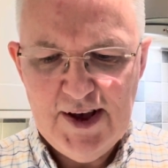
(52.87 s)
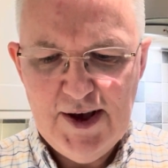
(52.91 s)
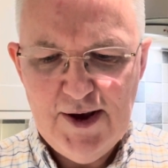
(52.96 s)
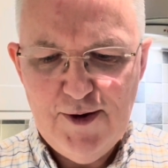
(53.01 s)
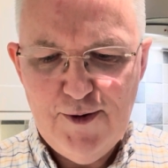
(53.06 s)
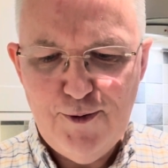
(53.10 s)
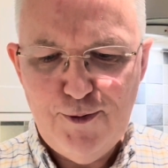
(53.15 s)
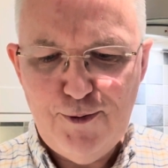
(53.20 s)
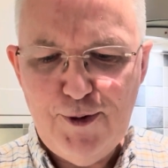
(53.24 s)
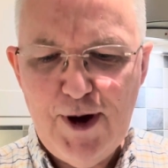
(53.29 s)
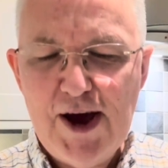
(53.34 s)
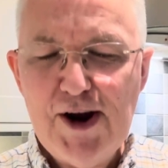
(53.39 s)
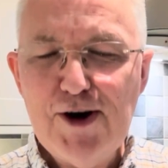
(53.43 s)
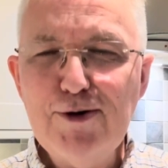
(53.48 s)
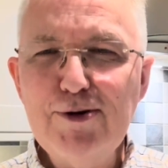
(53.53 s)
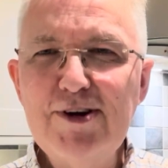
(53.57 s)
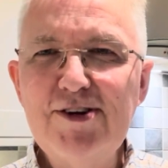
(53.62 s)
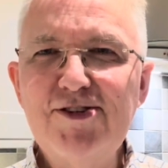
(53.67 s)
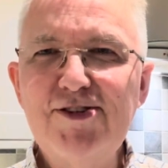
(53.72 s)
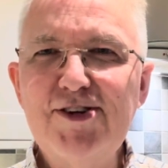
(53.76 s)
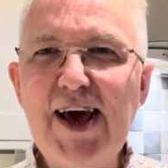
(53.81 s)
Pharaoh
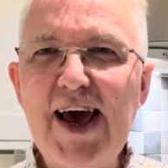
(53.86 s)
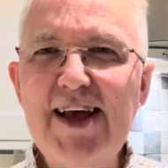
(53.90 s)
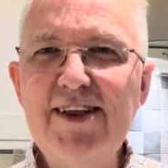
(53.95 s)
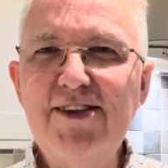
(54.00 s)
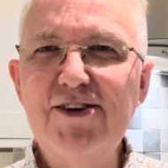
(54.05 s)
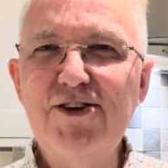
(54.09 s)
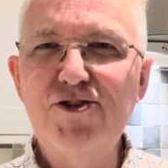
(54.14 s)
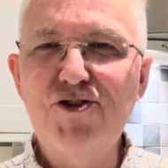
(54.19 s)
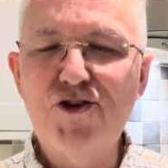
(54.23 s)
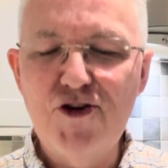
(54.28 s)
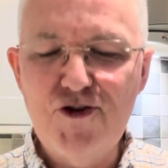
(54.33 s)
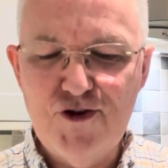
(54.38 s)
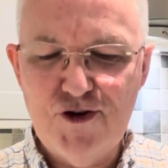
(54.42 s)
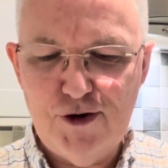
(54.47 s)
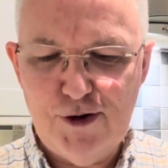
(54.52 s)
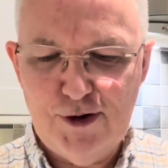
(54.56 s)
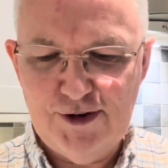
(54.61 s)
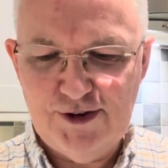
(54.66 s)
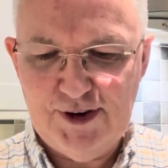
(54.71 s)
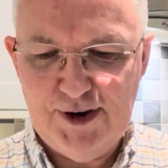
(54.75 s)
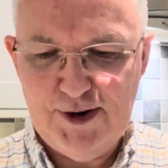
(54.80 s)
said to
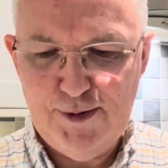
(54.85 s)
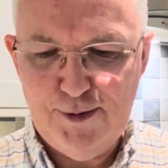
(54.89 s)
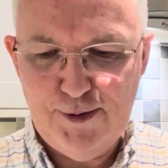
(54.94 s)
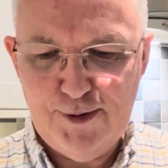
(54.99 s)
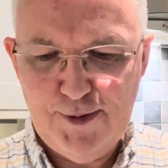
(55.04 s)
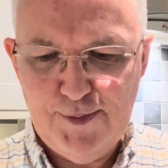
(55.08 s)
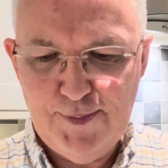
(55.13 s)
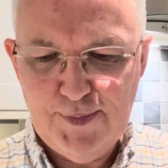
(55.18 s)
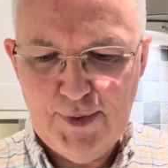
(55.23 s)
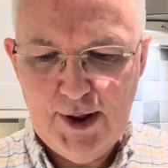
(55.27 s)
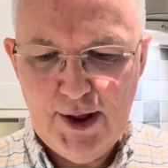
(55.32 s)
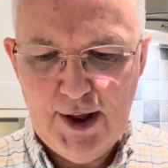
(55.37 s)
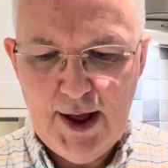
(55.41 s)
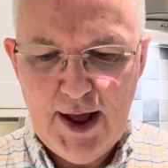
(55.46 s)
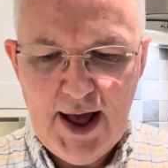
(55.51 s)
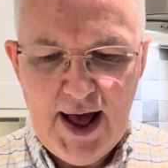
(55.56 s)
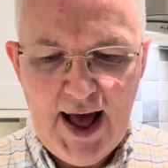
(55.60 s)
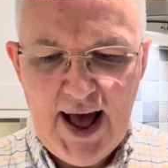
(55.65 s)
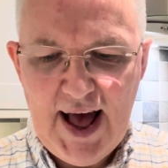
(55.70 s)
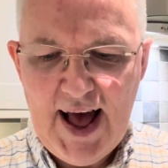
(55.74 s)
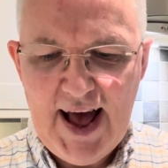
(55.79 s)
Joseph,
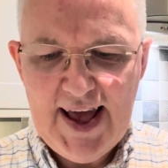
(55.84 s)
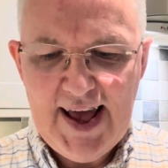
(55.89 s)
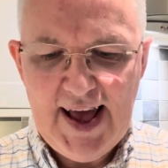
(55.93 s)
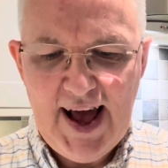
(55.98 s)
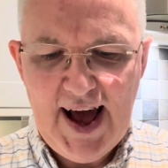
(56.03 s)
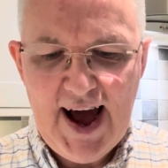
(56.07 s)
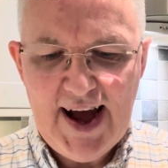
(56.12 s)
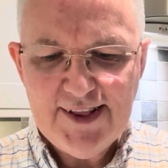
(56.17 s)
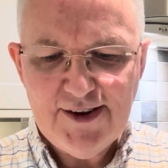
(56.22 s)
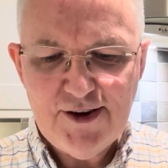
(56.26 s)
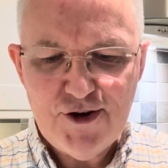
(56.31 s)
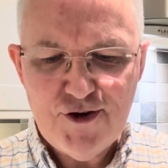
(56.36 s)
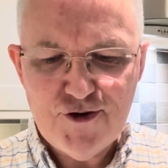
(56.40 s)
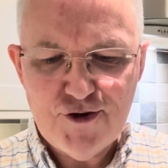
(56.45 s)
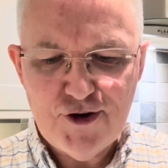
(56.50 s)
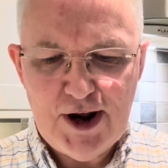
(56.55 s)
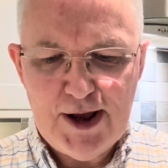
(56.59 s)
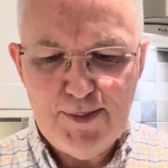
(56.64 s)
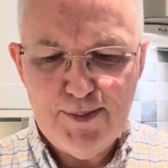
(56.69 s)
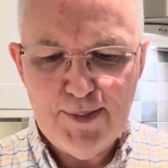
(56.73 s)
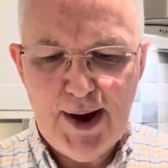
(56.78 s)
"I had a
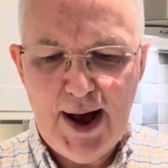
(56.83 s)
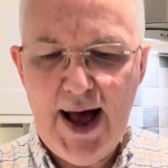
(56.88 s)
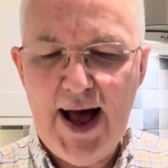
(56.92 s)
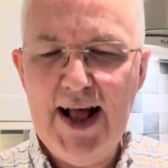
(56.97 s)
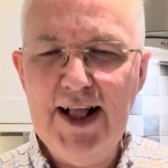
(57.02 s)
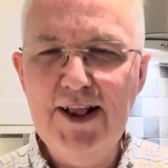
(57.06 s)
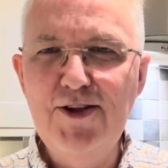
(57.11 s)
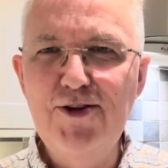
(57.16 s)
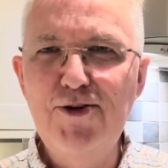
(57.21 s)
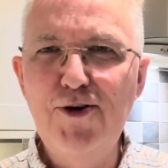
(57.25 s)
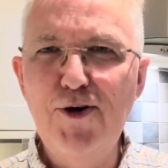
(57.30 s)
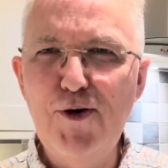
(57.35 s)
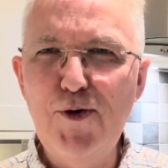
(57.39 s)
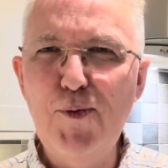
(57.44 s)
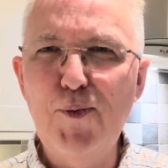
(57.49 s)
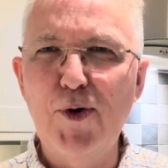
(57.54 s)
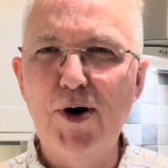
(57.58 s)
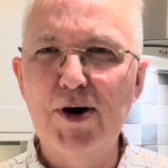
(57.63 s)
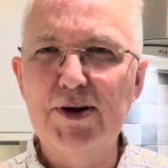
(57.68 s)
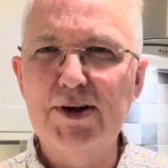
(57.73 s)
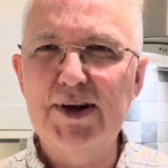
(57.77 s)
dream and no
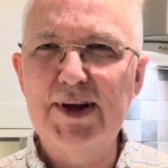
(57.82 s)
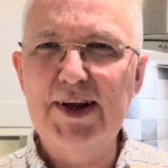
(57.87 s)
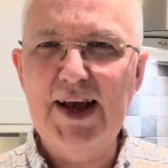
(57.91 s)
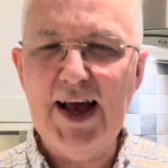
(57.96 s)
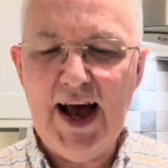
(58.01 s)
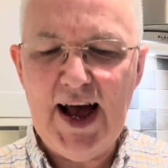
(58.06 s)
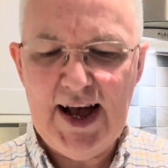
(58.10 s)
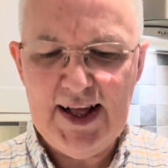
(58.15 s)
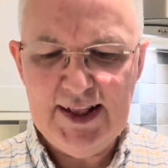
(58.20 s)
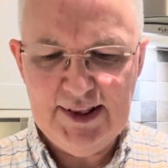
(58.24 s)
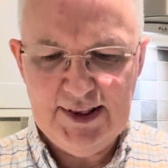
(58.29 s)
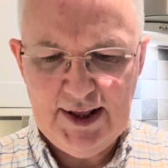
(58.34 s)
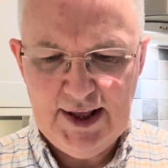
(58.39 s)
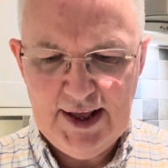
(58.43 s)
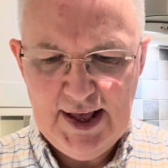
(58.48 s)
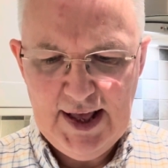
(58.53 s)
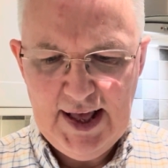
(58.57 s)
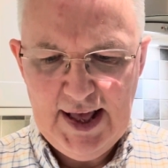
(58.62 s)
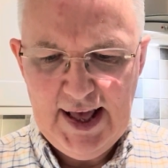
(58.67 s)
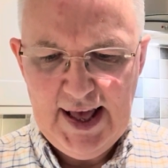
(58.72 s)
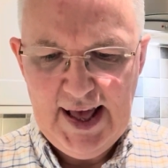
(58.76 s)
one can
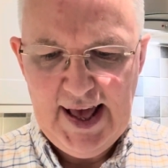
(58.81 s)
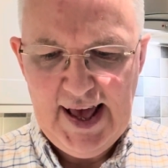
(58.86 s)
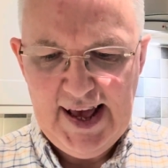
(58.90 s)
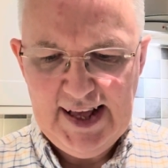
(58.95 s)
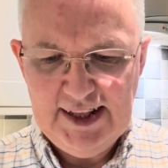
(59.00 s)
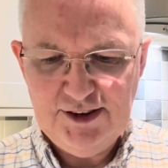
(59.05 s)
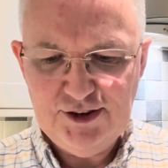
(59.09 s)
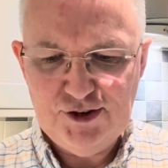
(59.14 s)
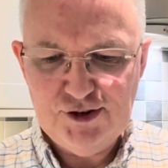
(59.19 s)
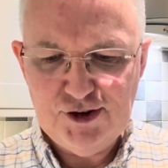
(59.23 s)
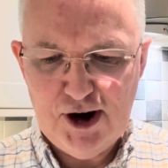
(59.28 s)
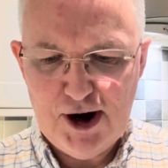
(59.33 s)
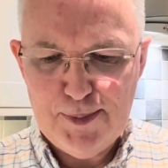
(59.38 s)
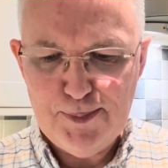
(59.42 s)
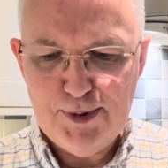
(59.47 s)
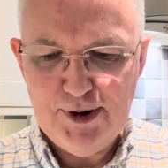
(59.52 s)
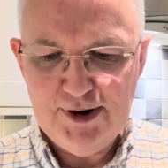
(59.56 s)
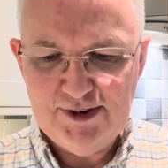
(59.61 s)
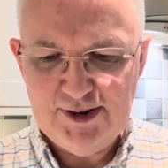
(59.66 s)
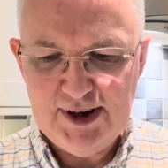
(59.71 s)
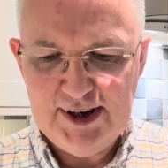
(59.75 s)

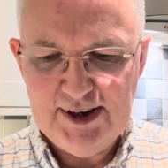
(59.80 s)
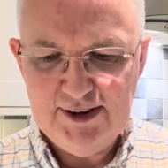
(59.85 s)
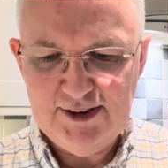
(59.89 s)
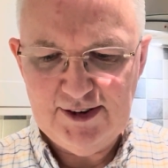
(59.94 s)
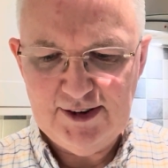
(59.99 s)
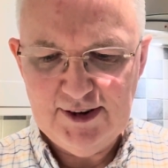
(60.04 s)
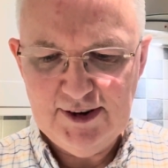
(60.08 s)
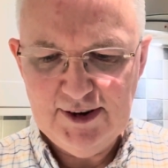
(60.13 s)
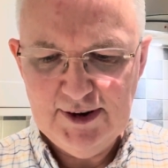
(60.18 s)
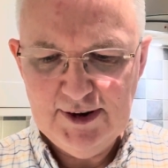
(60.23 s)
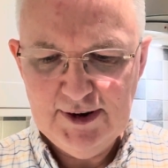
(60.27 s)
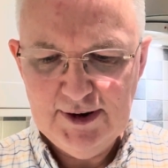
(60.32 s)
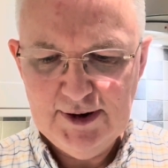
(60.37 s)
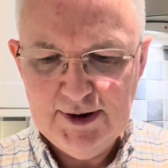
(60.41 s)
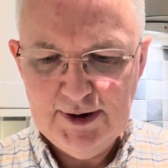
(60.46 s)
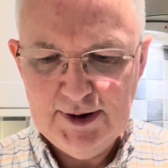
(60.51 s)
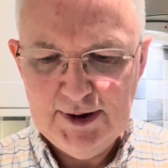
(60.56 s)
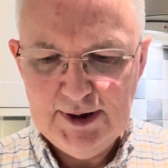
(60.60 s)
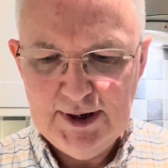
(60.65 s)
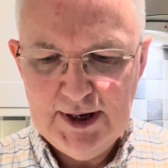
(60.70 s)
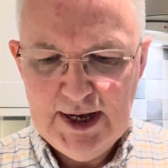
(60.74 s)
interpret it.
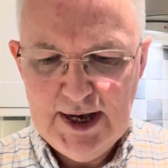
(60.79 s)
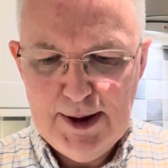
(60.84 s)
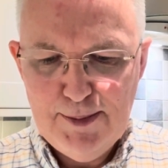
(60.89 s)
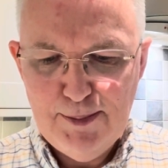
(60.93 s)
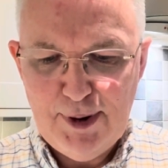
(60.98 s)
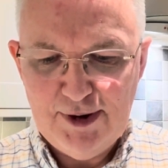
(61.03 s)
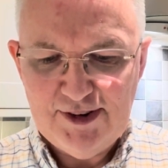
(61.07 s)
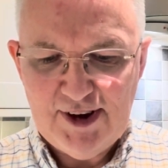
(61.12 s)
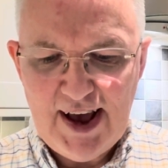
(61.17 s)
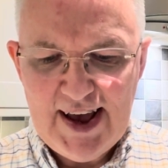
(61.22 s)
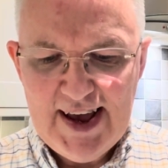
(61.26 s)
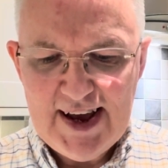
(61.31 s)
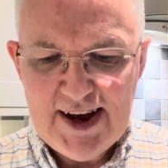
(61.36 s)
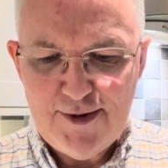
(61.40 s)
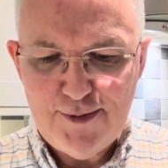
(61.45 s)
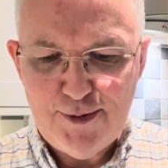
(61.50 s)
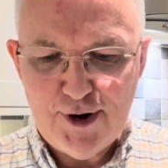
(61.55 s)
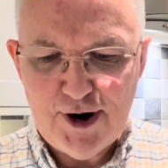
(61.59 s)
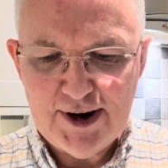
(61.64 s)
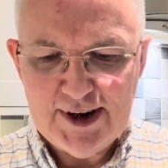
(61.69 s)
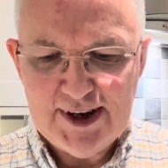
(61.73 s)
But I
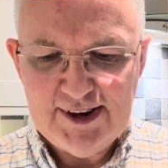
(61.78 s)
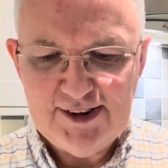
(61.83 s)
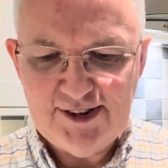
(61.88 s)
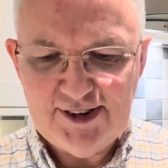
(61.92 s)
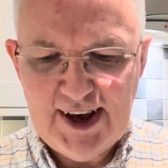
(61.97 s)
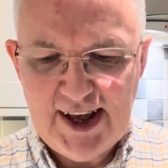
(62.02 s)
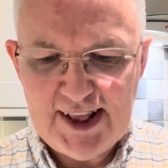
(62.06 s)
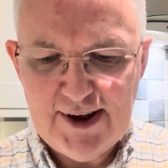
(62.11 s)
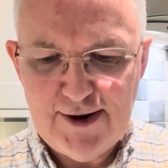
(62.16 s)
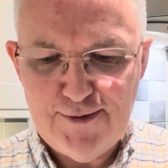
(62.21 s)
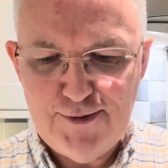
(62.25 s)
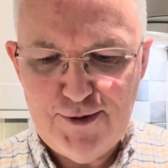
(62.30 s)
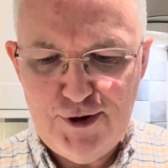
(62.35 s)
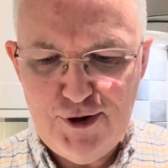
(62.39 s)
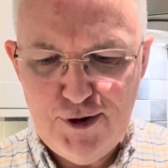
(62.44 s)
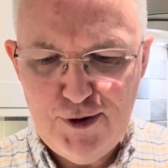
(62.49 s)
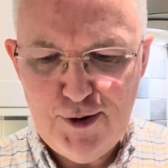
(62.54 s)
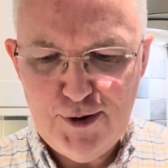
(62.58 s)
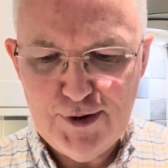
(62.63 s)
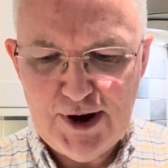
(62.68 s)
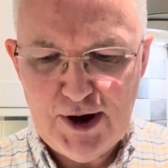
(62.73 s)
have heard it said of
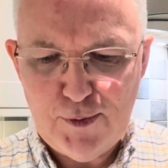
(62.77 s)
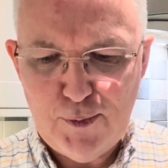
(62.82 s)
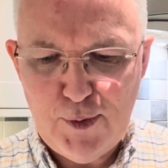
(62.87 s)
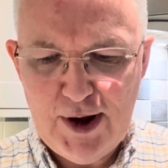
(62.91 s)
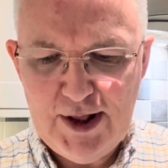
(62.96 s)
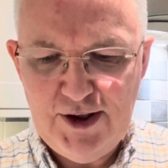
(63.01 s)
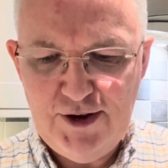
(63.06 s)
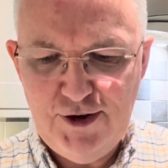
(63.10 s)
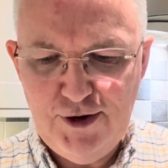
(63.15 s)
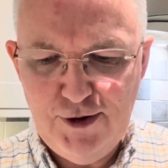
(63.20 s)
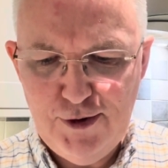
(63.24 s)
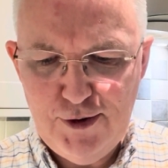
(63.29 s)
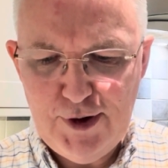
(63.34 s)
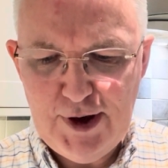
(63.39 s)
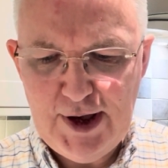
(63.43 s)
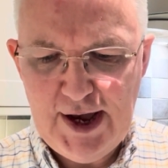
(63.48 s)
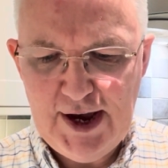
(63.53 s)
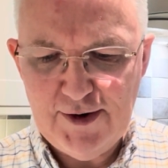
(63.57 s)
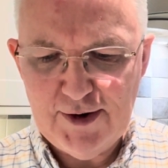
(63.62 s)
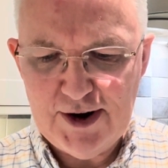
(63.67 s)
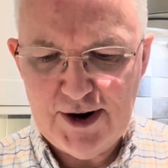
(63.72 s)
you that when you hear a